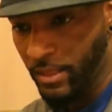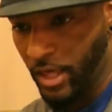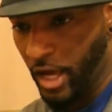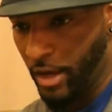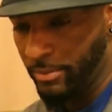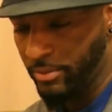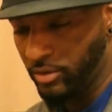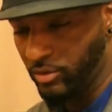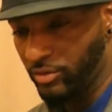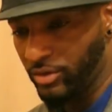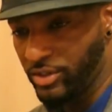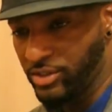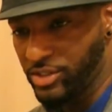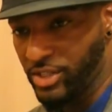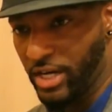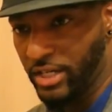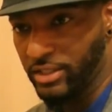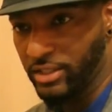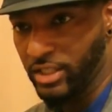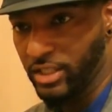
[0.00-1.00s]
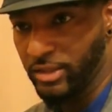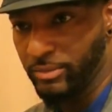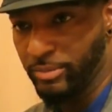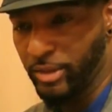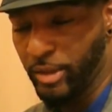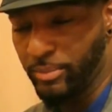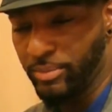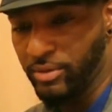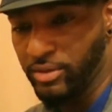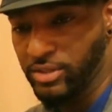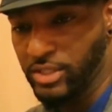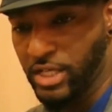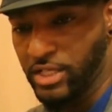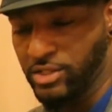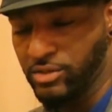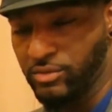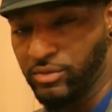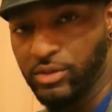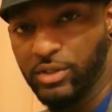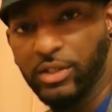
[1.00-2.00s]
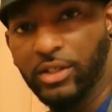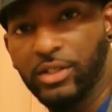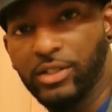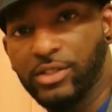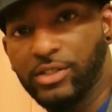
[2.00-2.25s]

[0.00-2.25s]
able to reach out to other people and just have some real good